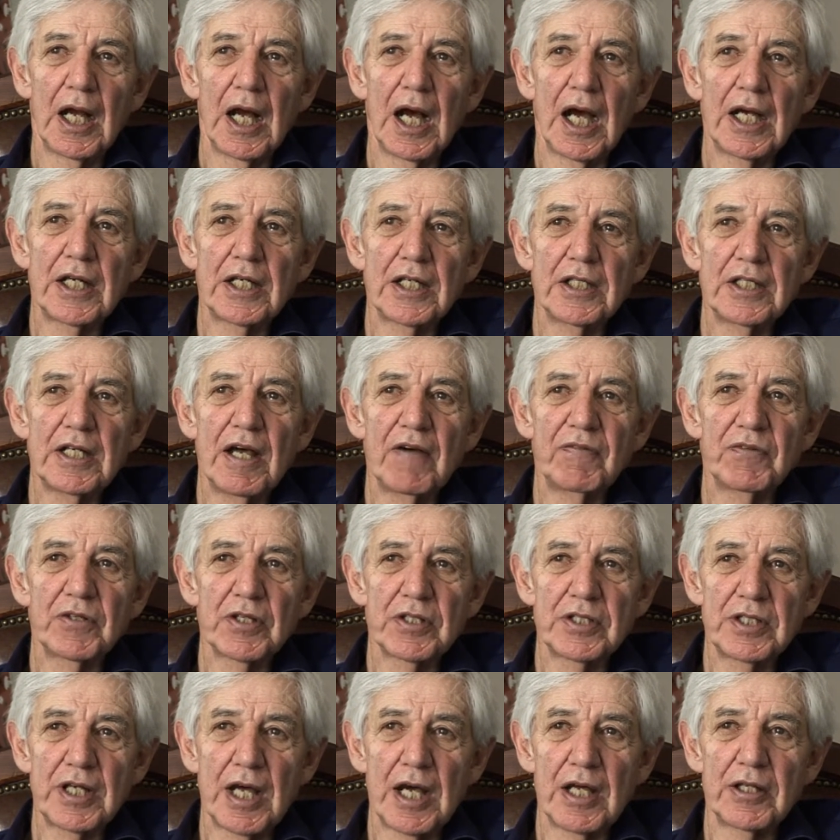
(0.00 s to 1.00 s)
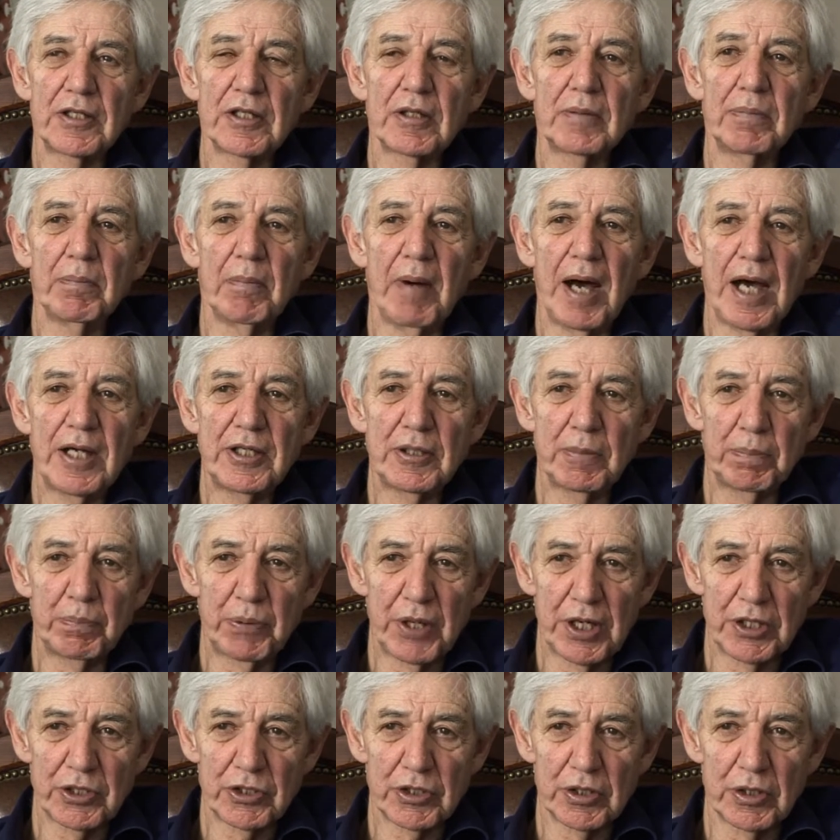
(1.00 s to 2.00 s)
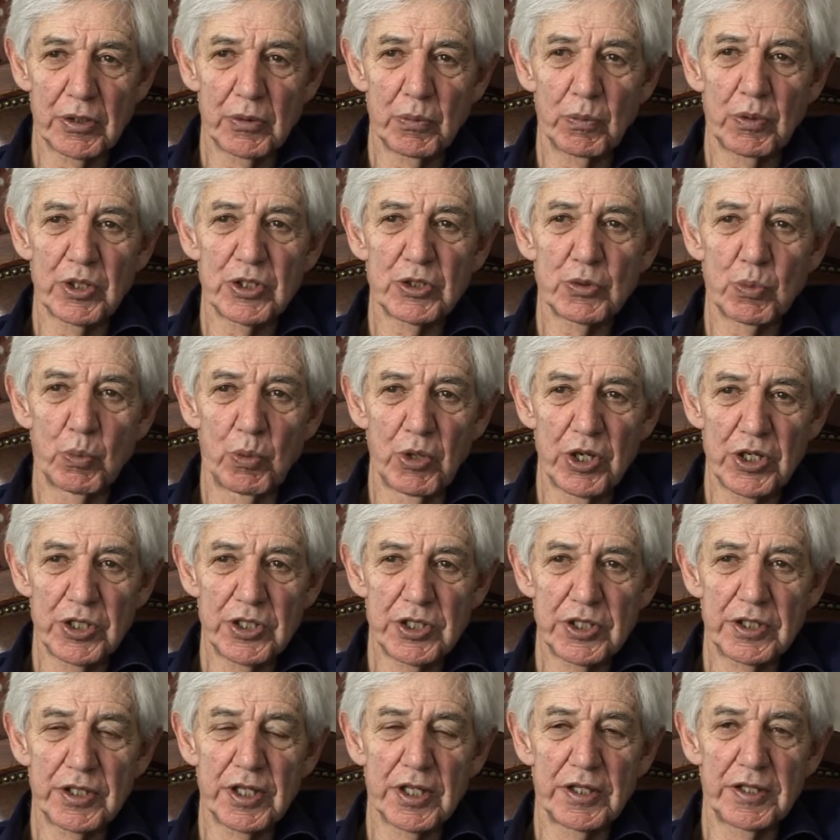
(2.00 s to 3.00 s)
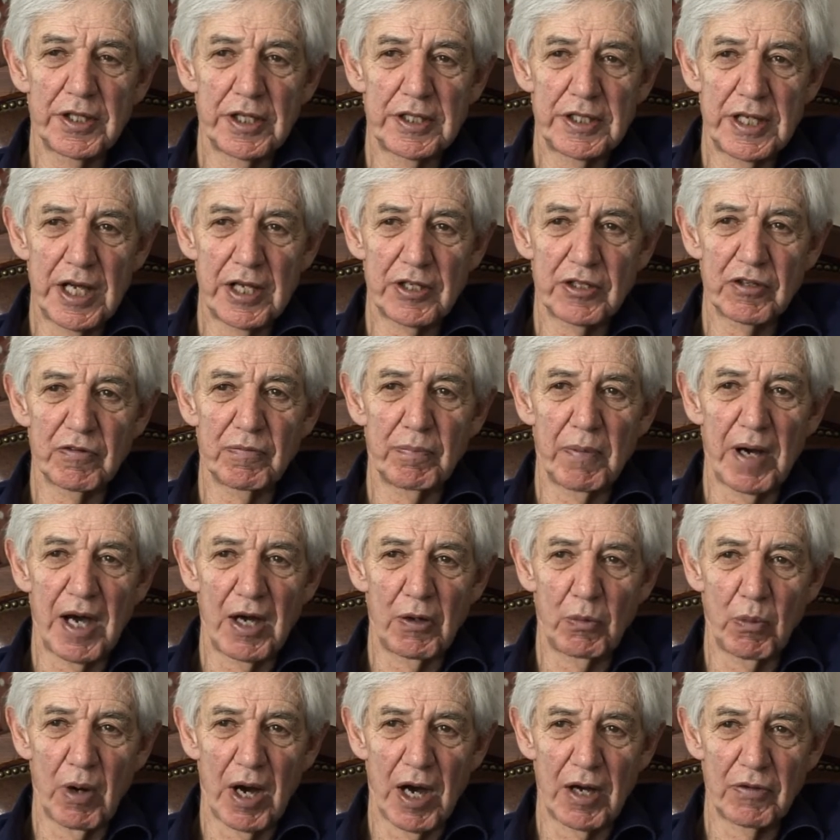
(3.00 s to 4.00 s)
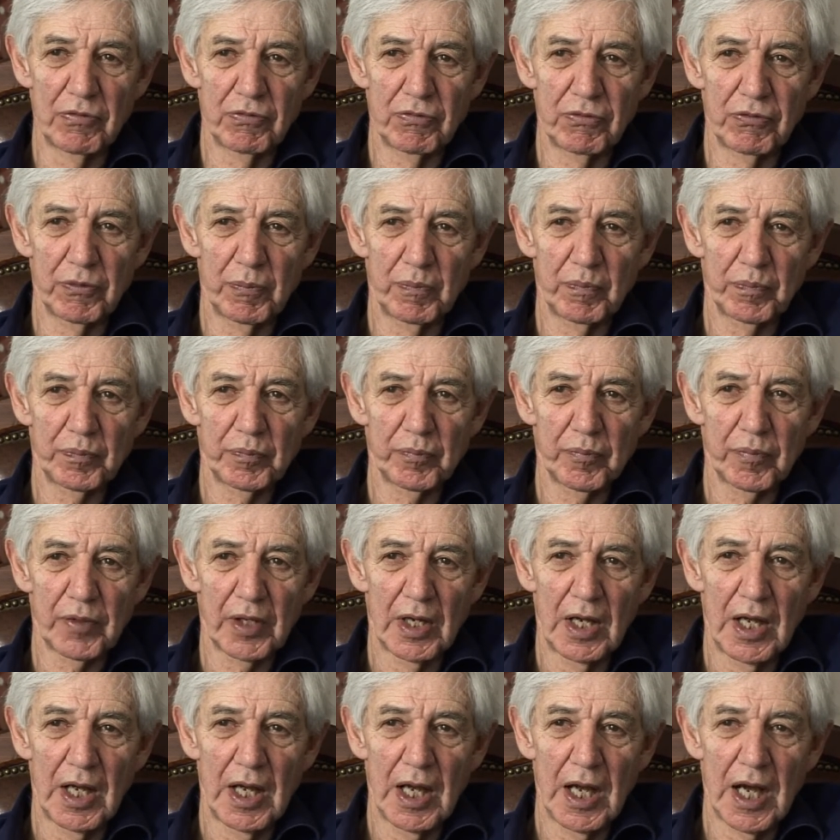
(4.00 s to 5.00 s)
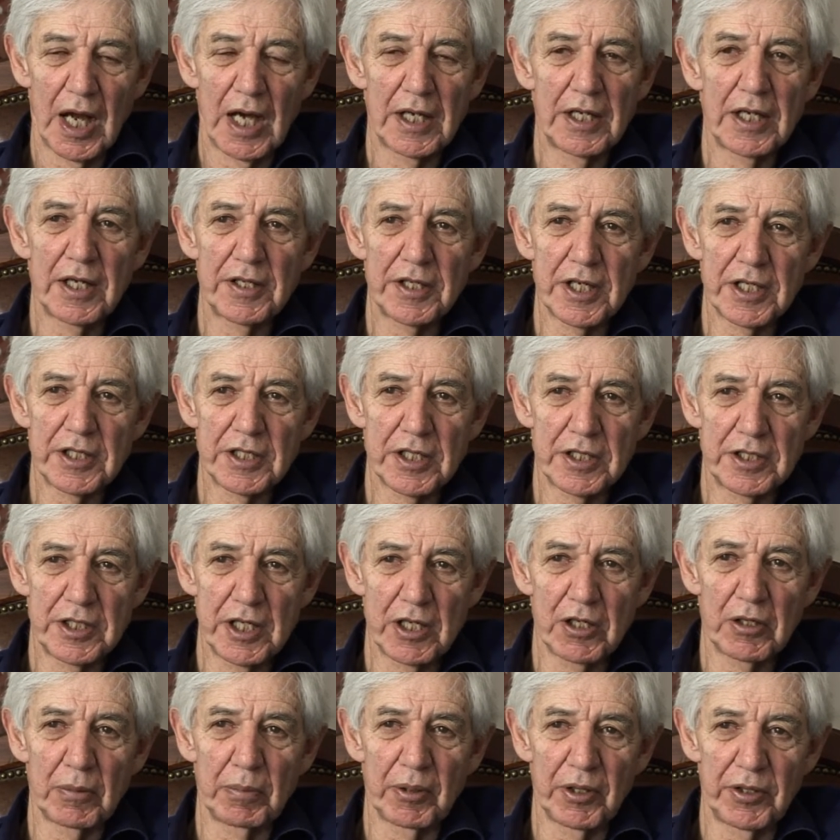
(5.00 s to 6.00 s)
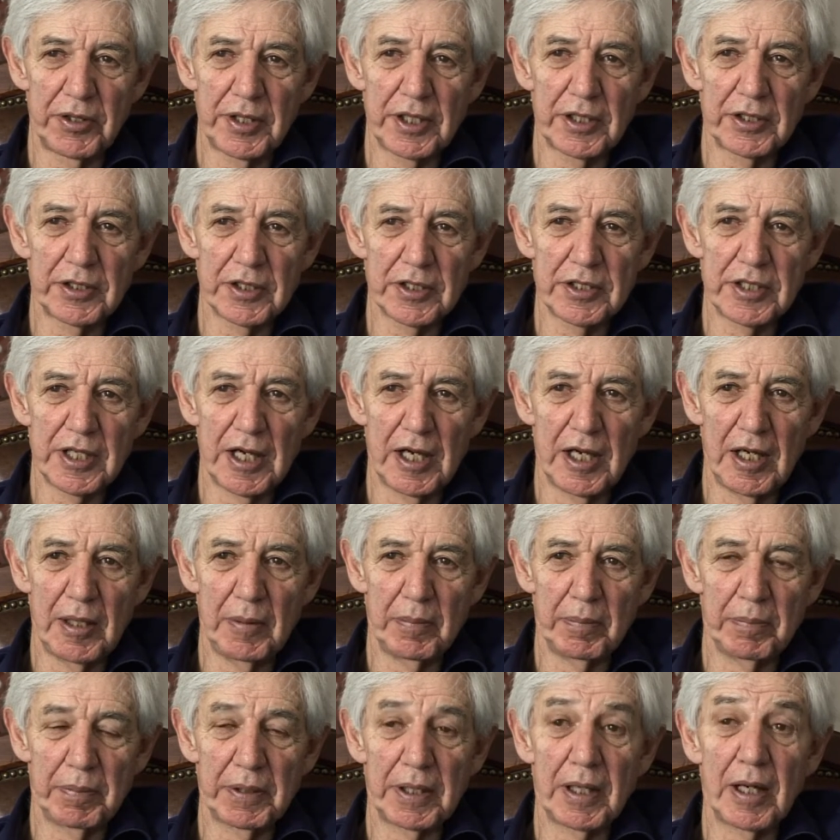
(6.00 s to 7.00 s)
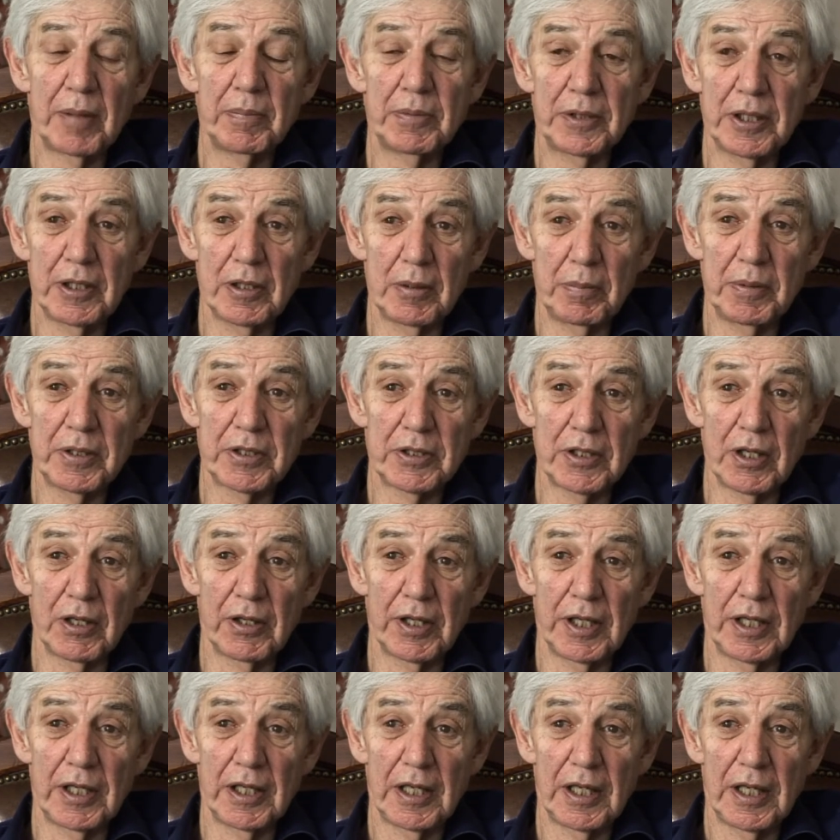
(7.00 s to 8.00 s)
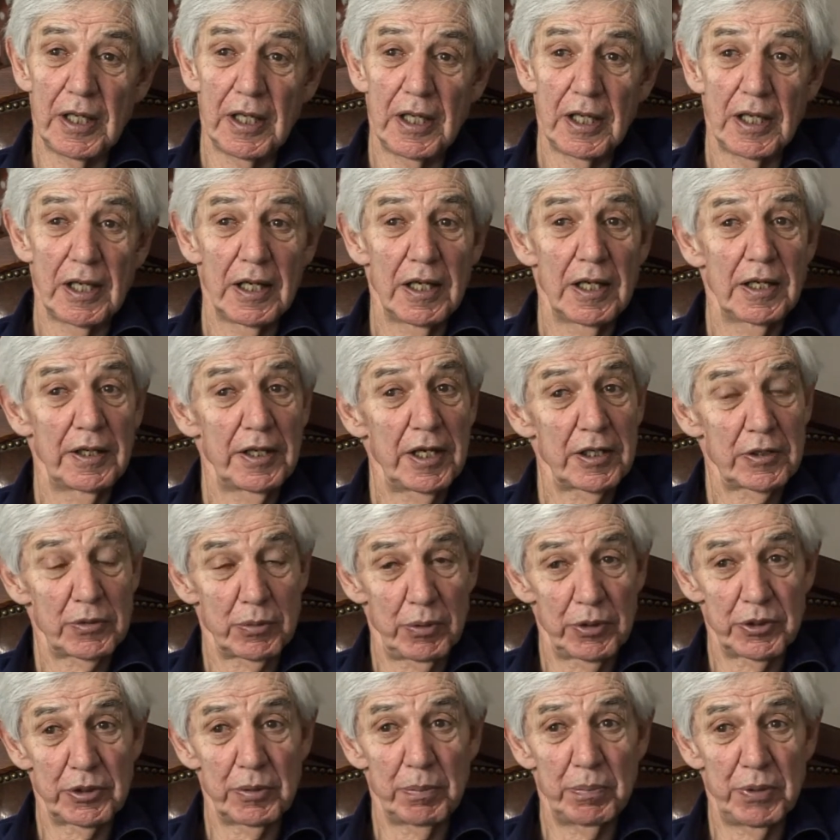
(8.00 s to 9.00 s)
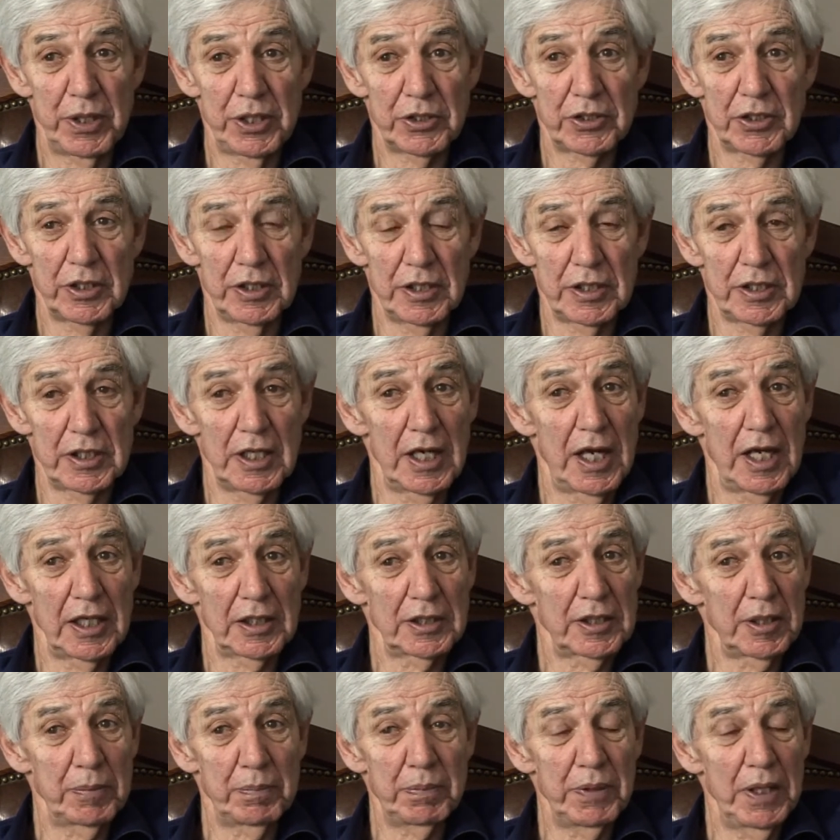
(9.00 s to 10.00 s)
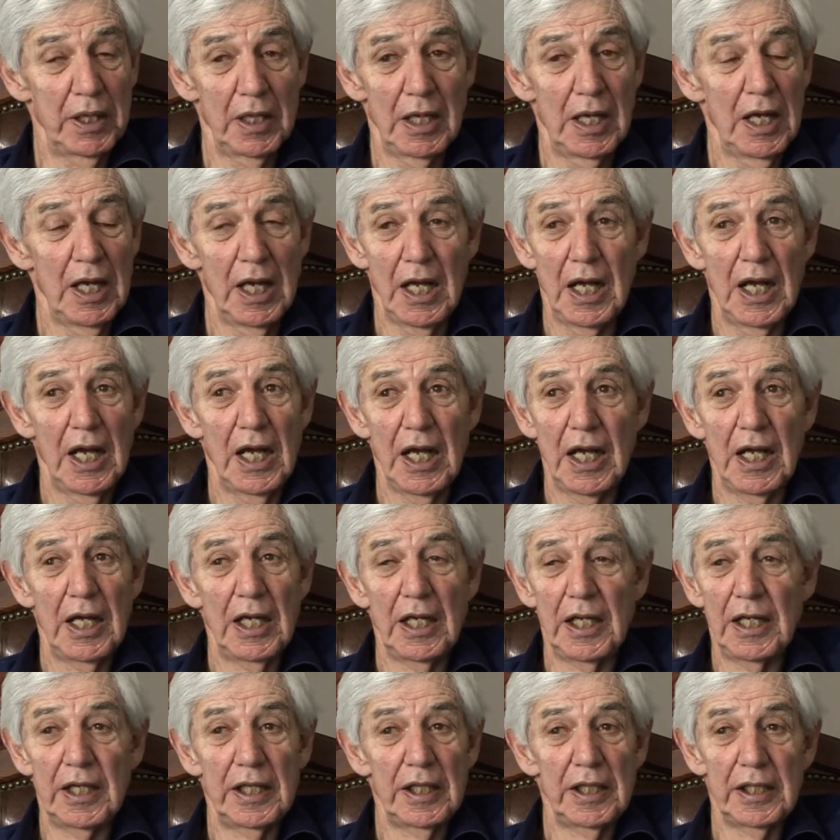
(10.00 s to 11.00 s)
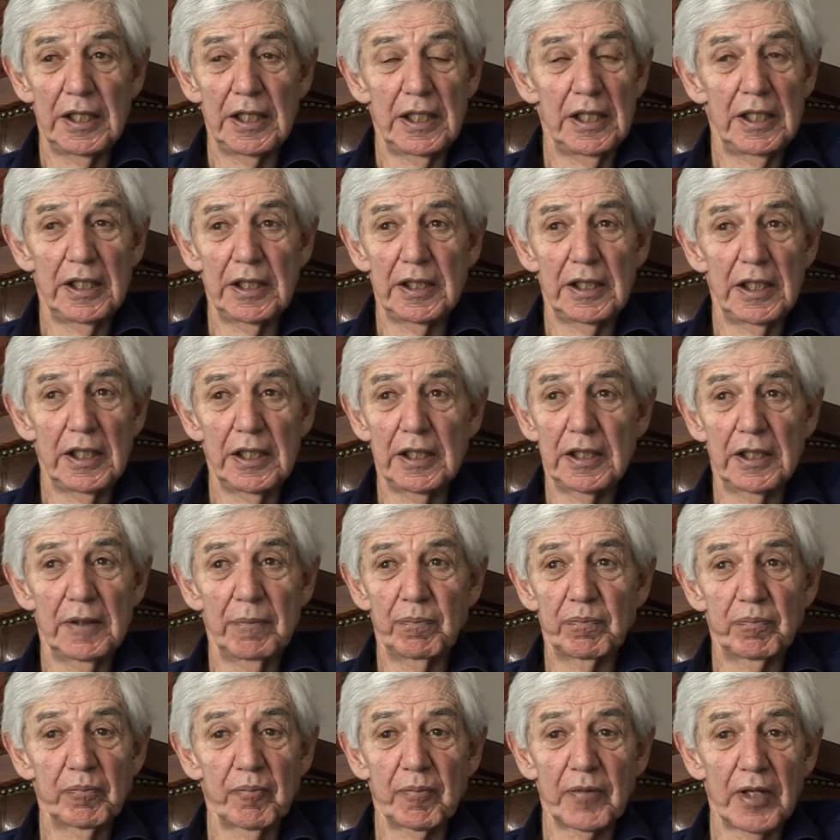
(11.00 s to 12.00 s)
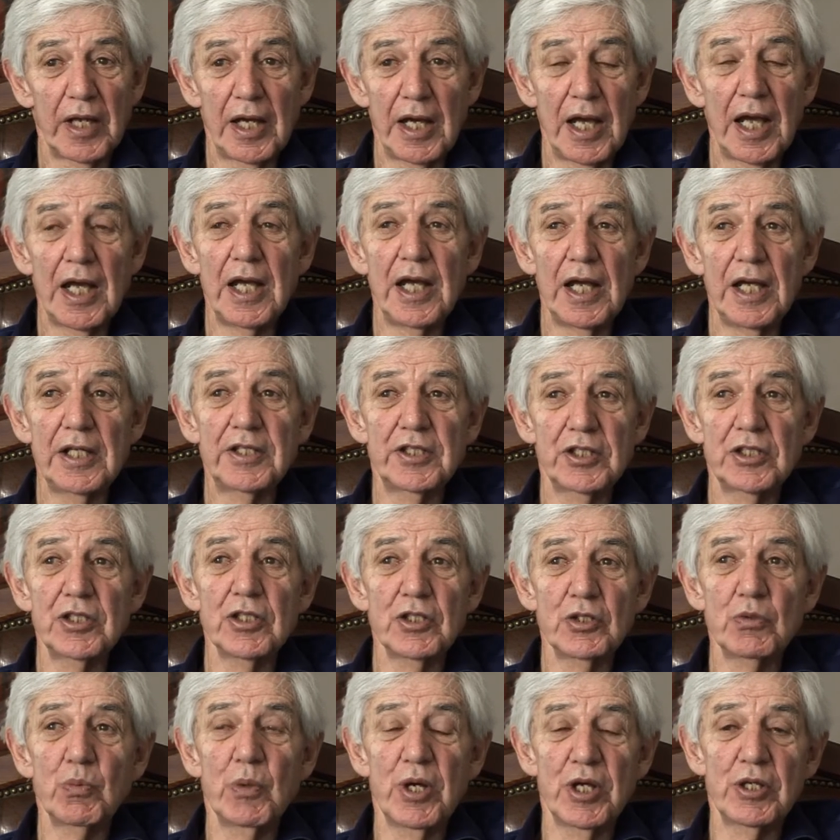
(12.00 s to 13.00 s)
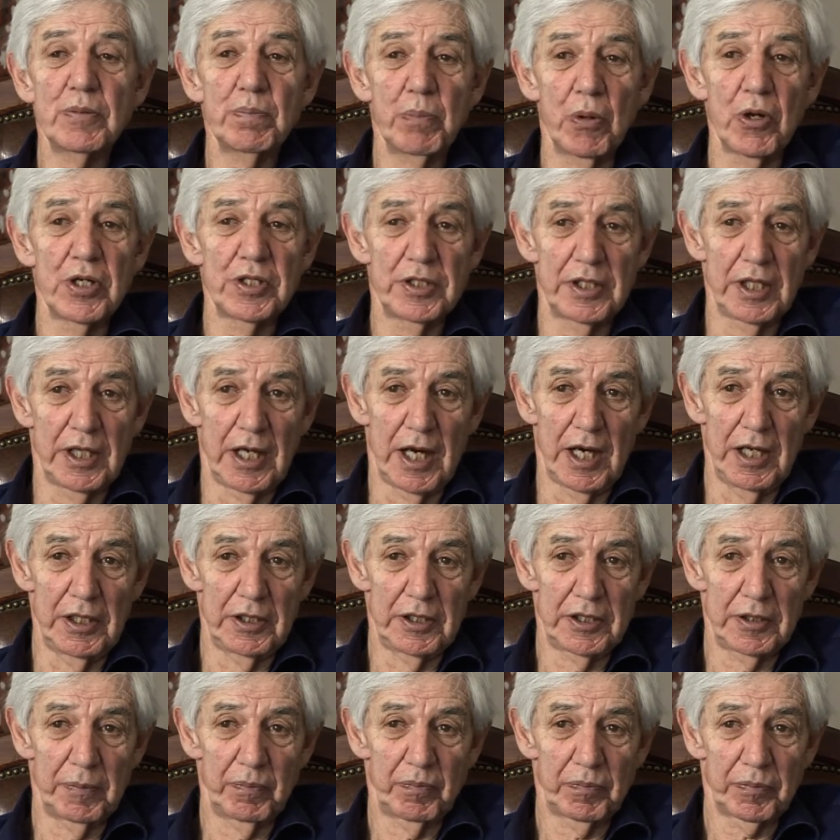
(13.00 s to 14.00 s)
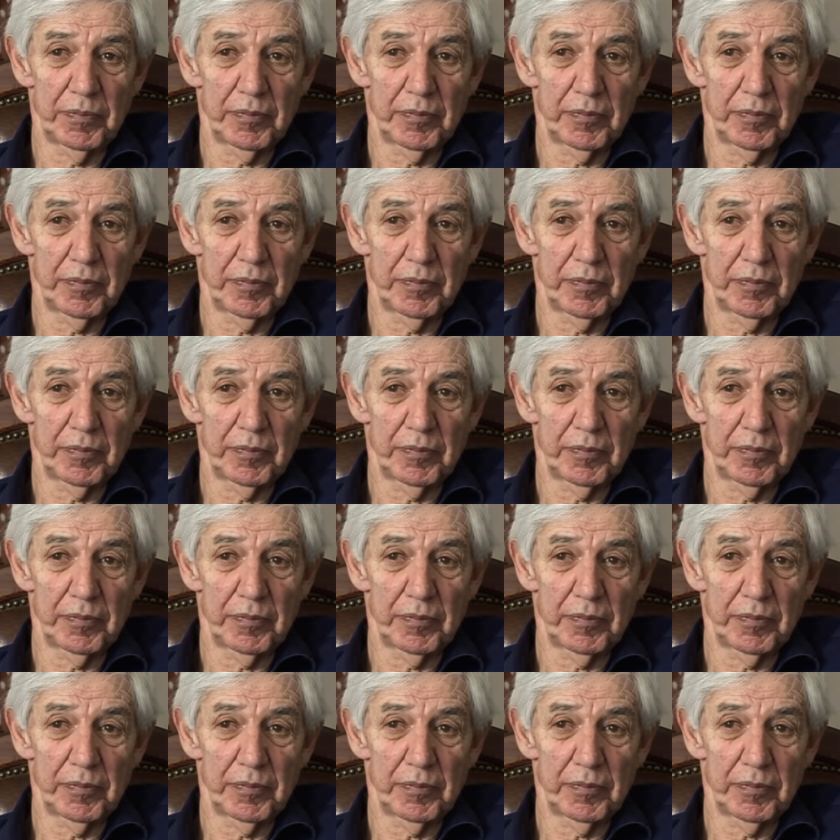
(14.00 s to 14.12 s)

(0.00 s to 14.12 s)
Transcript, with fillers: I just have to say that my depression was worse than the death of my wife. I know that's a terrible thing to say, but I'm terribly sorry. That's what depression is like. Dep it, it, it, it's just worth pointing out